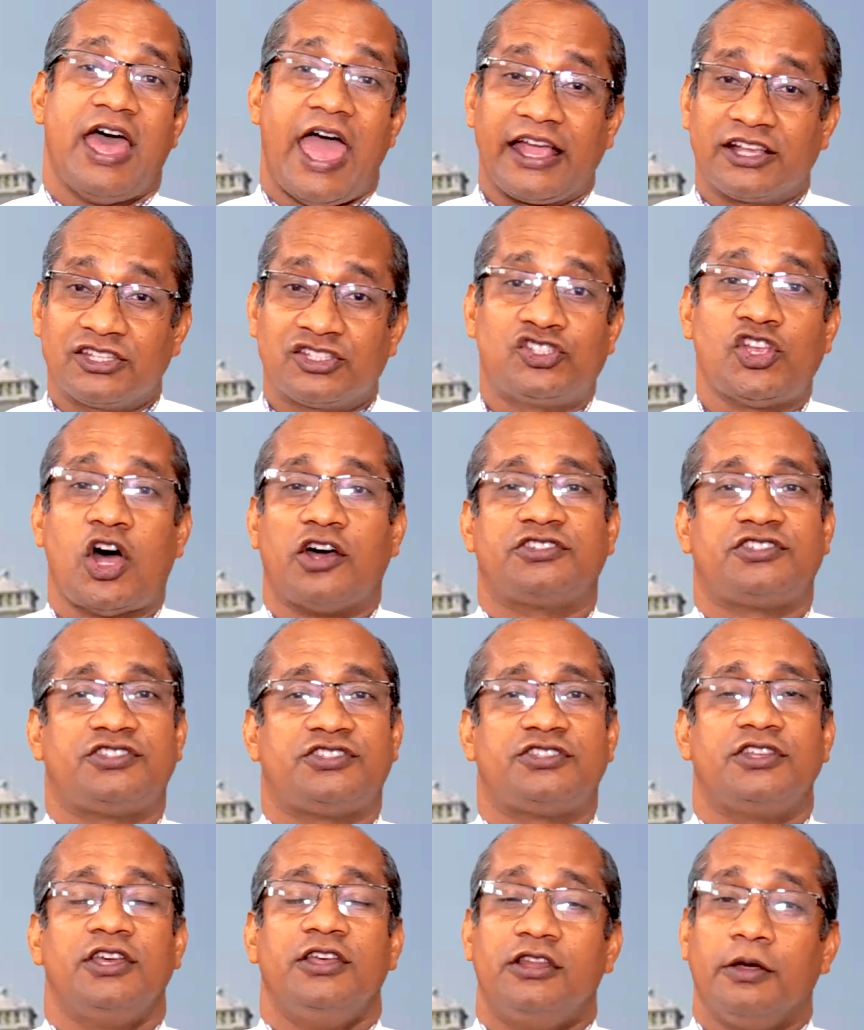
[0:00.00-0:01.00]

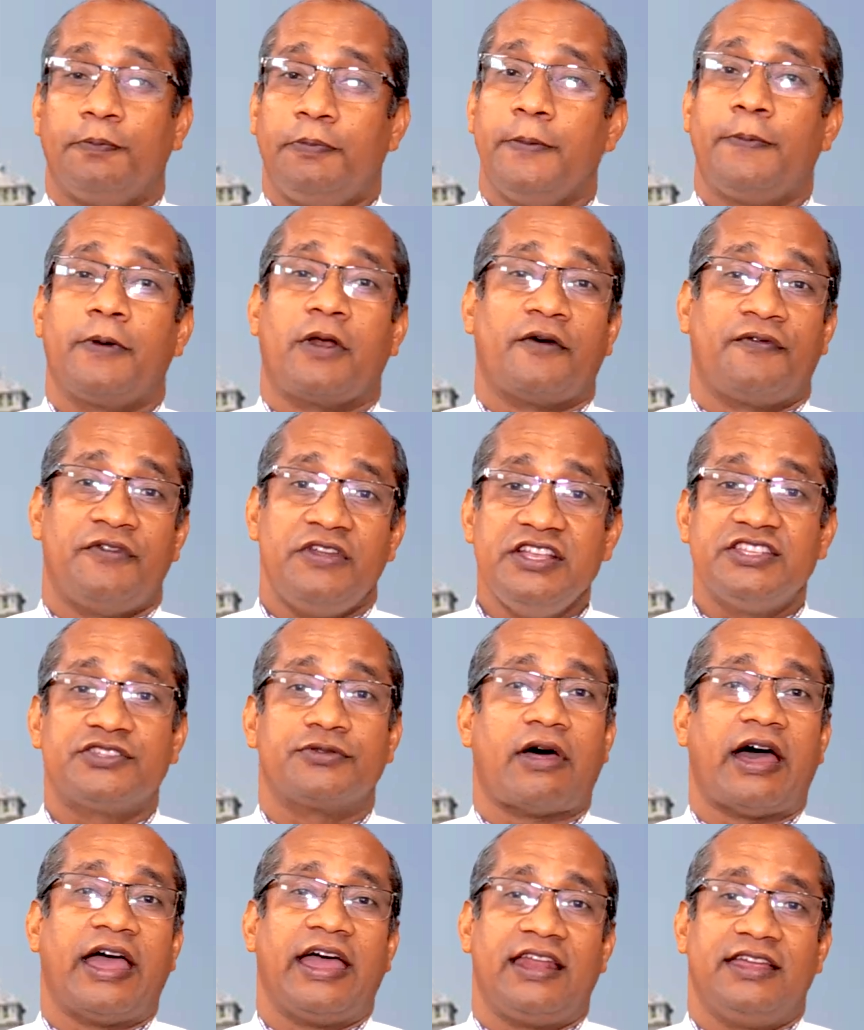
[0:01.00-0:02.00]
exhorts the people of
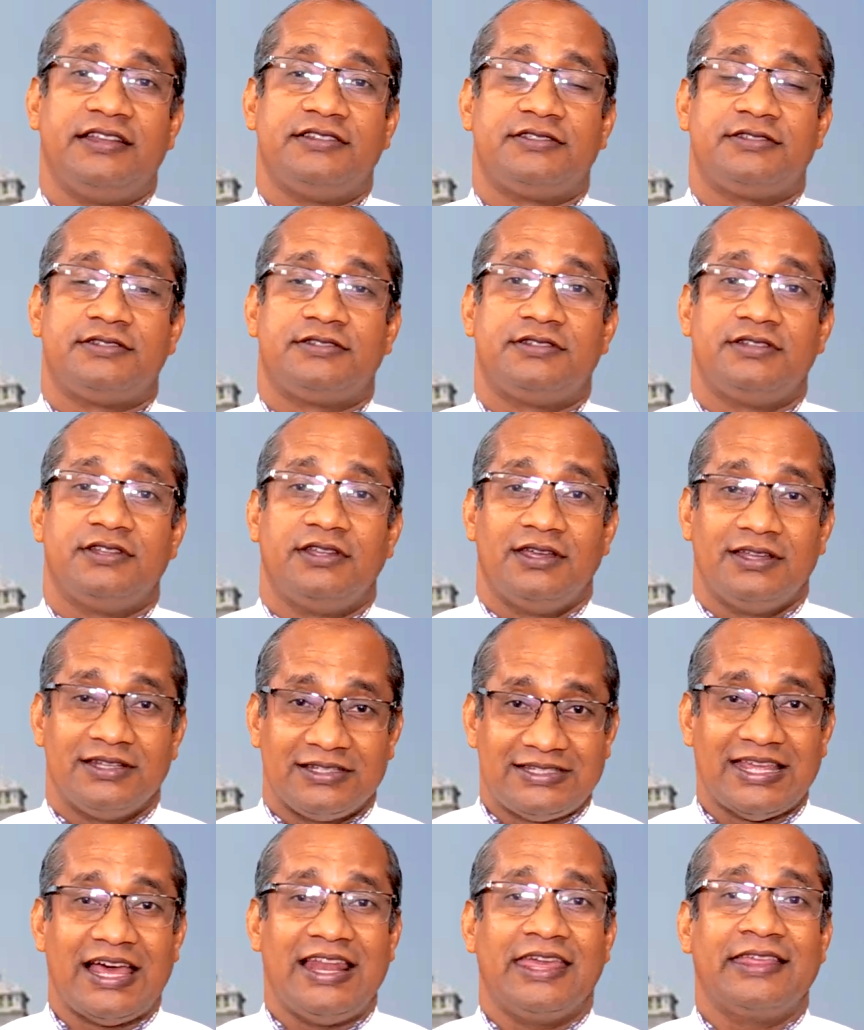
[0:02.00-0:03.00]
Israelites,
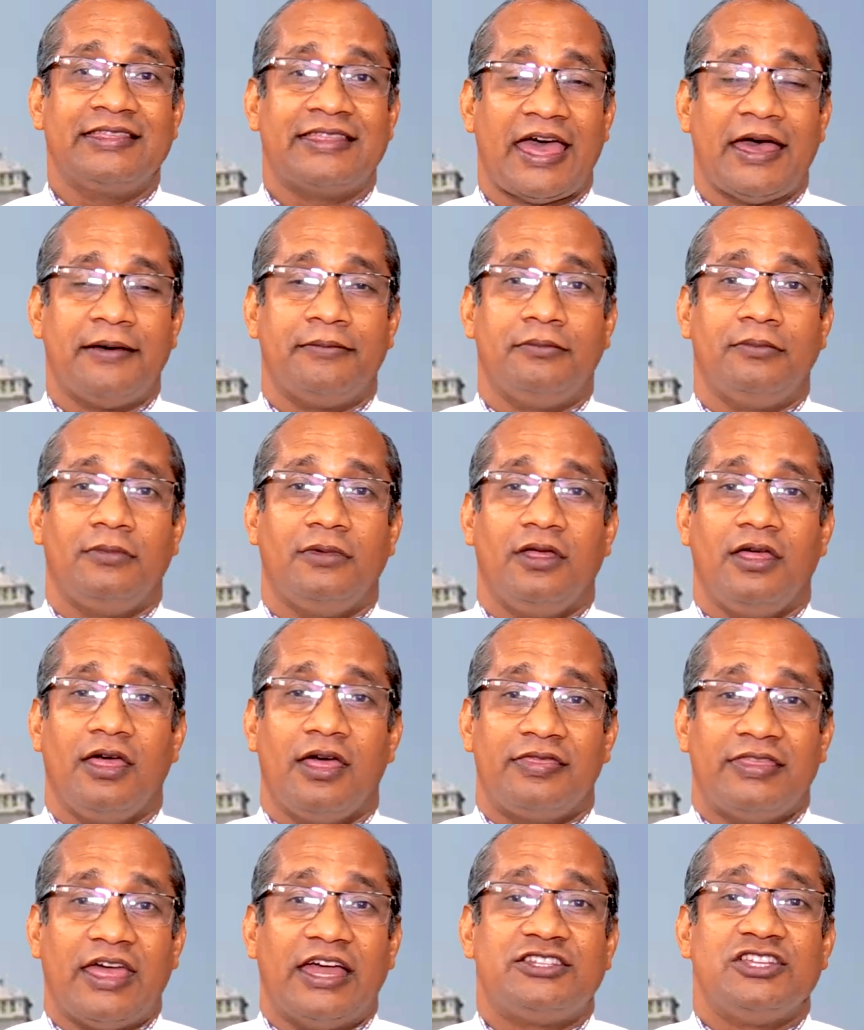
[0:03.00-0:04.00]
telling them
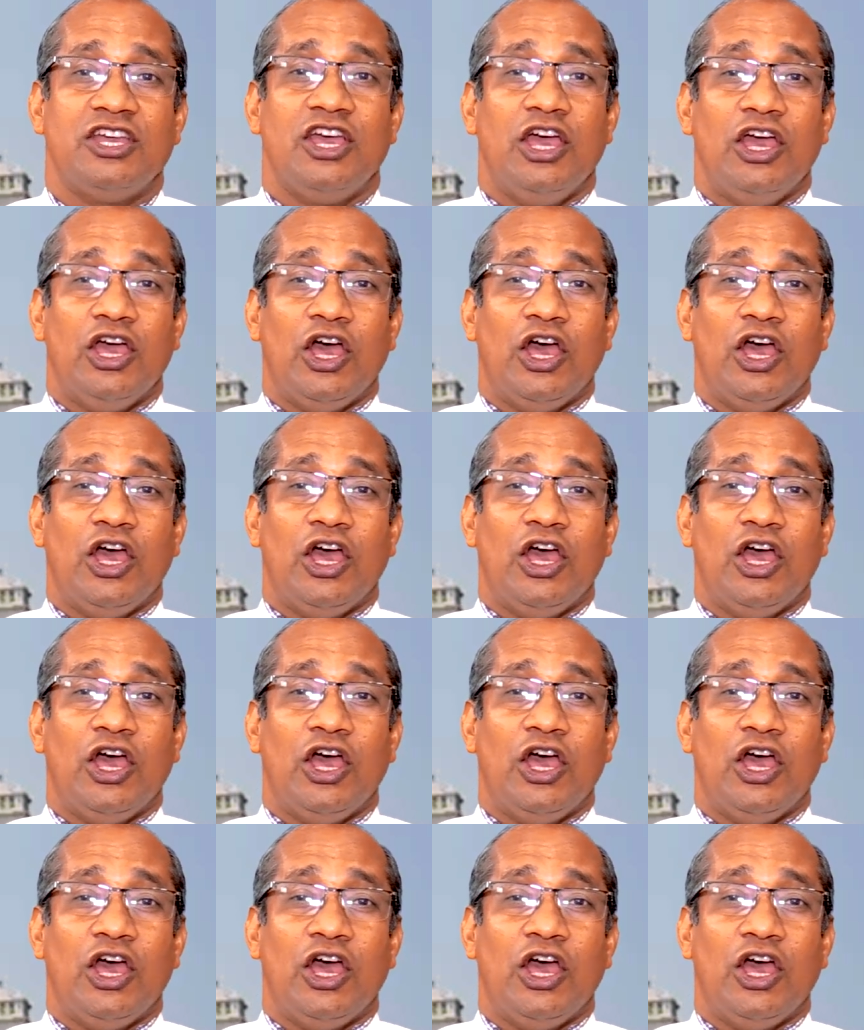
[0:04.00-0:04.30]
that